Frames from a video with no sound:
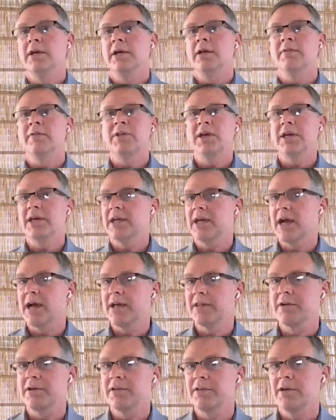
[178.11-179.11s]
If they
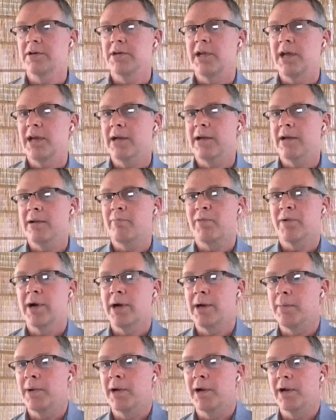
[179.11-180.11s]
gather their data
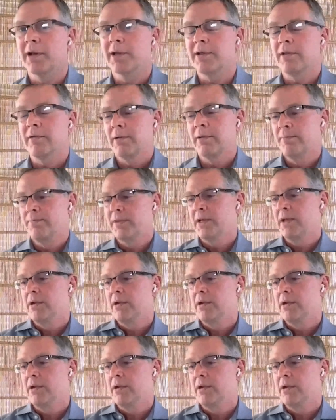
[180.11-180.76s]
primarily